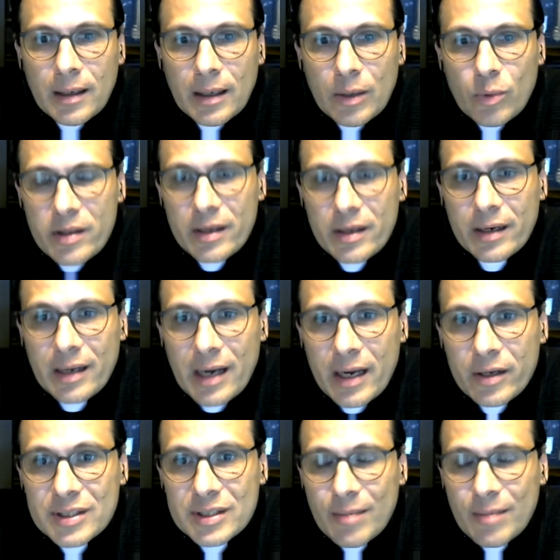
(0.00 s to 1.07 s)
whether
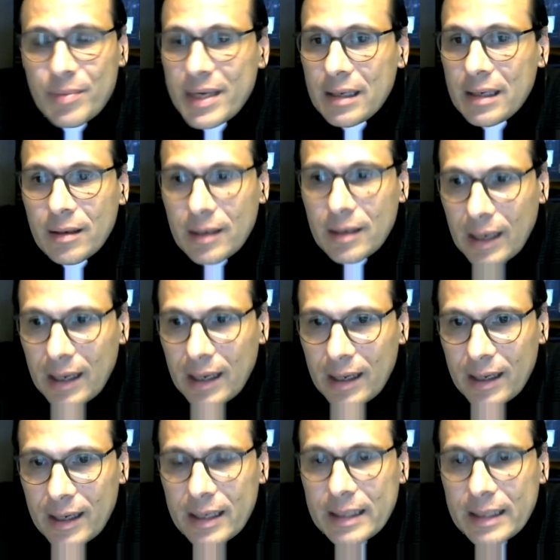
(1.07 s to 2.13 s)
Kairos Sabil
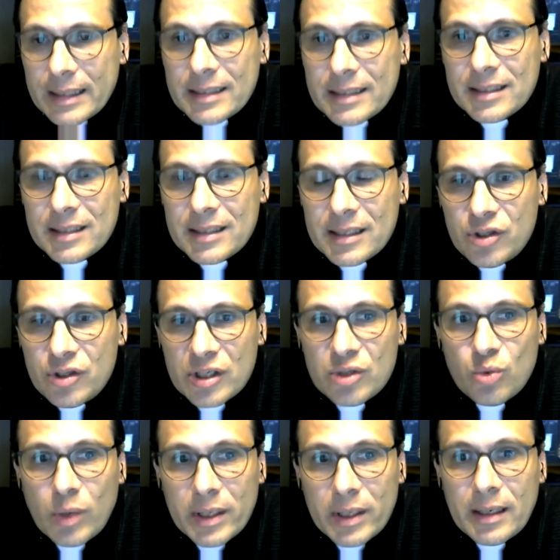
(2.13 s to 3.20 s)
is
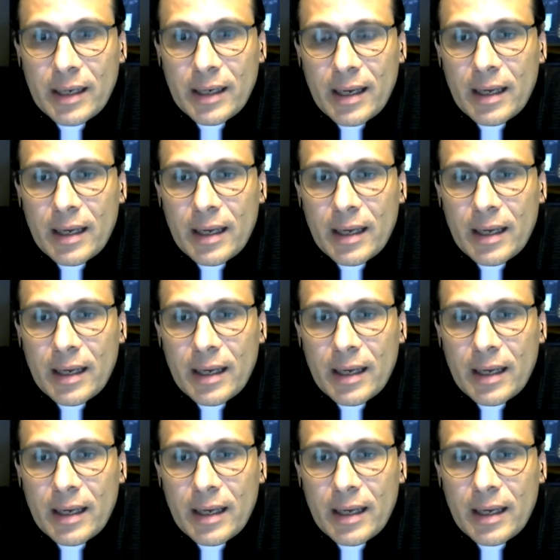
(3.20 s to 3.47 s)
just one